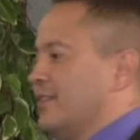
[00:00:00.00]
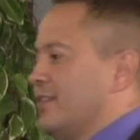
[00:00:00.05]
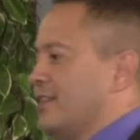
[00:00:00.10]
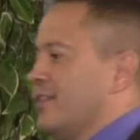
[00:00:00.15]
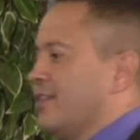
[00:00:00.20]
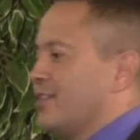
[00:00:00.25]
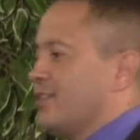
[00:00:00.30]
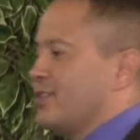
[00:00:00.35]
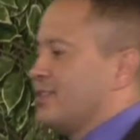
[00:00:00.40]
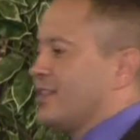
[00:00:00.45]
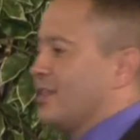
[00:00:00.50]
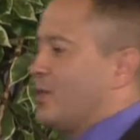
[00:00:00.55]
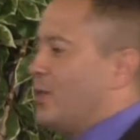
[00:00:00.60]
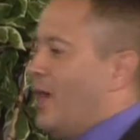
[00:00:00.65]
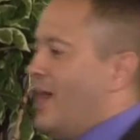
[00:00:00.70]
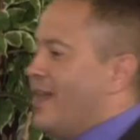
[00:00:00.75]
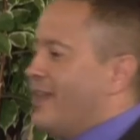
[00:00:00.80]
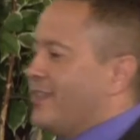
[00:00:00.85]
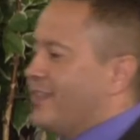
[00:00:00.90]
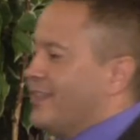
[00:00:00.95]
Here goes the
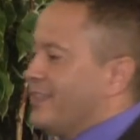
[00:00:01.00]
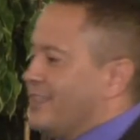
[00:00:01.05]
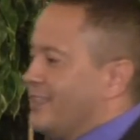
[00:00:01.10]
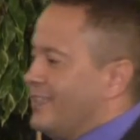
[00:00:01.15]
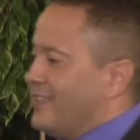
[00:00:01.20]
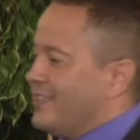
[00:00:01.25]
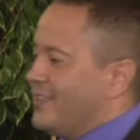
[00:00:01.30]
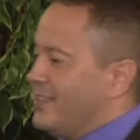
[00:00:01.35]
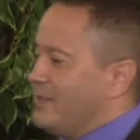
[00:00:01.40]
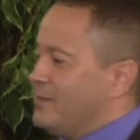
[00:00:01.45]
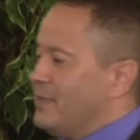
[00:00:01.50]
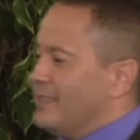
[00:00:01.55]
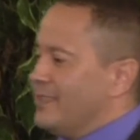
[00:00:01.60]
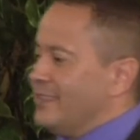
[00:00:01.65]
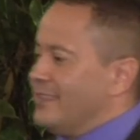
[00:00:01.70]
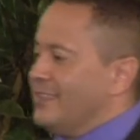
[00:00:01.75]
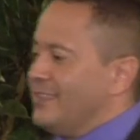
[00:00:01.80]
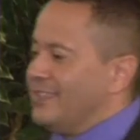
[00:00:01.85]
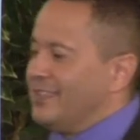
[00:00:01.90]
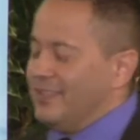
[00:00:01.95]
quiet thing again.
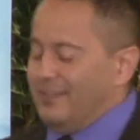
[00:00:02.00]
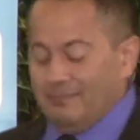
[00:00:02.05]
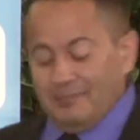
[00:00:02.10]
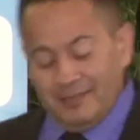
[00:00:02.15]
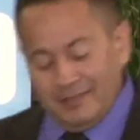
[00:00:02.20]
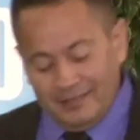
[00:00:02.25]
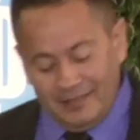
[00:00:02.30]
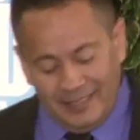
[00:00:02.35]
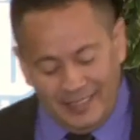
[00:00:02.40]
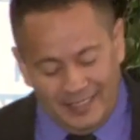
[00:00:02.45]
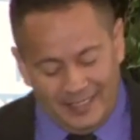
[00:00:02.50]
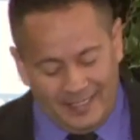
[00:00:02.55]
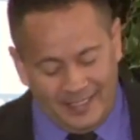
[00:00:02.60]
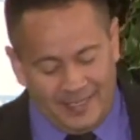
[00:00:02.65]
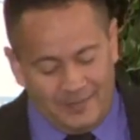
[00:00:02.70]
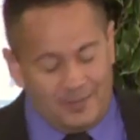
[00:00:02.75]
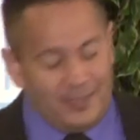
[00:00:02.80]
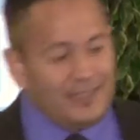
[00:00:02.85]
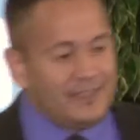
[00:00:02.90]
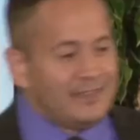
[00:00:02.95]

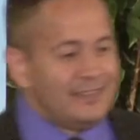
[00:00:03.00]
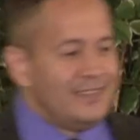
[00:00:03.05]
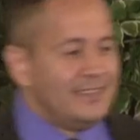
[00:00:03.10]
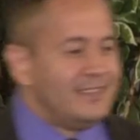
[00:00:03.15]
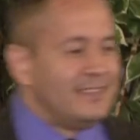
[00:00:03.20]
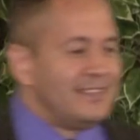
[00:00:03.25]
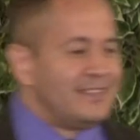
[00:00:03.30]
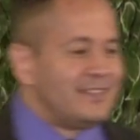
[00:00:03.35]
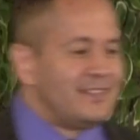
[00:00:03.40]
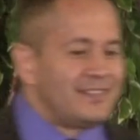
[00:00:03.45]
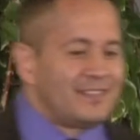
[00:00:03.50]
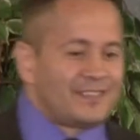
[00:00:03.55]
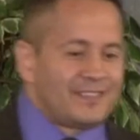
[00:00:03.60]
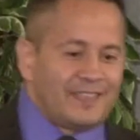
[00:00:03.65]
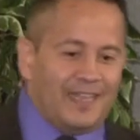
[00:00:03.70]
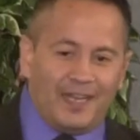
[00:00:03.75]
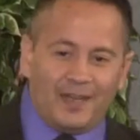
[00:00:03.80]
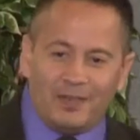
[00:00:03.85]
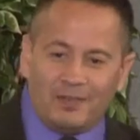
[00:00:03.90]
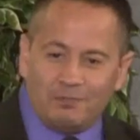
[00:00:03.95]
Amen. Just
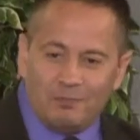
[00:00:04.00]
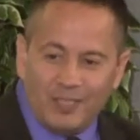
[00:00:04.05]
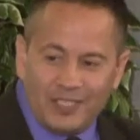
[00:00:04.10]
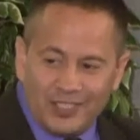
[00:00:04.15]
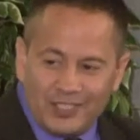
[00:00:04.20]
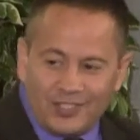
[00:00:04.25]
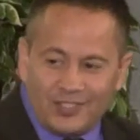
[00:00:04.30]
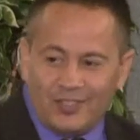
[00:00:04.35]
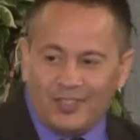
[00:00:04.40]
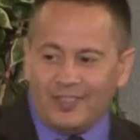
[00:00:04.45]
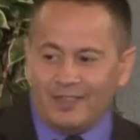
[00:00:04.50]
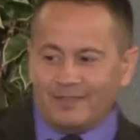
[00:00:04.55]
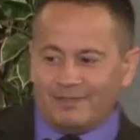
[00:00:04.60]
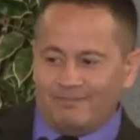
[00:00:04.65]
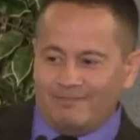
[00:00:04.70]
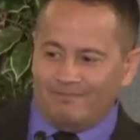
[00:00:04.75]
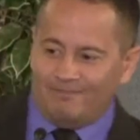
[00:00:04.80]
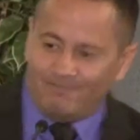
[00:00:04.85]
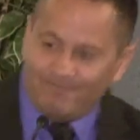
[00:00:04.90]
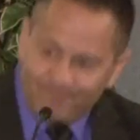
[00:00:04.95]
kind of
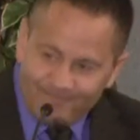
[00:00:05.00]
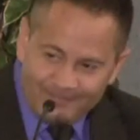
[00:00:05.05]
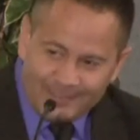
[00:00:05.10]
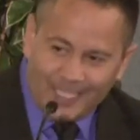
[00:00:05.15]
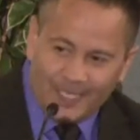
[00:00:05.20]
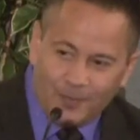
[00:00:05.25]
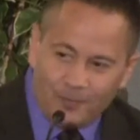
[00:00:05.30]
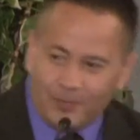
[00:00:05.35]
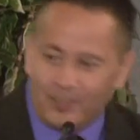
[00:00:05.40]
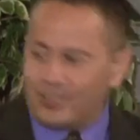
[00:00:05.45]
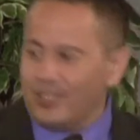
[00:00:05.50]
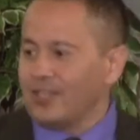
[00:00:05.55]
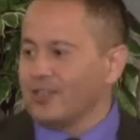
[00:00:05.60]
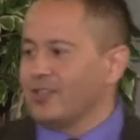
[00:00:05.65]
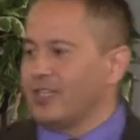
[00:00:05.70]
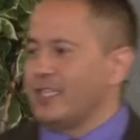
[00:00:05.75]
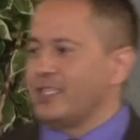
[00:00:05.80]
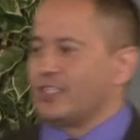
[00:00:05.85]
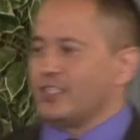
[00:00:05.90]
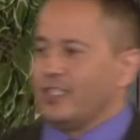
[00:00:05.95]
minister helping
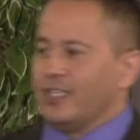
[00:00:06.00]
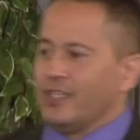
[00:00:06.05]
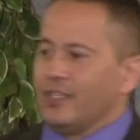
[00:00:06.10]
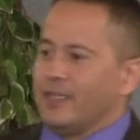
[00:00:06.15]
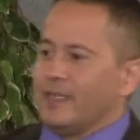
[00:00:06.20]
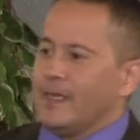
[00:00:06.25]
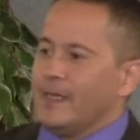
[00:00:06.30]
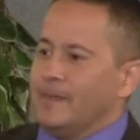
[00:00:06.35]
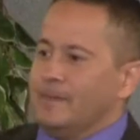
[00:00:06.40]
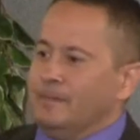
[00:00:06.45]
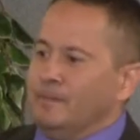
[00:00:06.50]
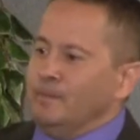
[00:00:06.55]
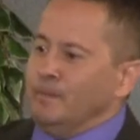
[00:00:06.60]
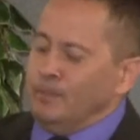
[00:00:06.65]
congregation here, you know.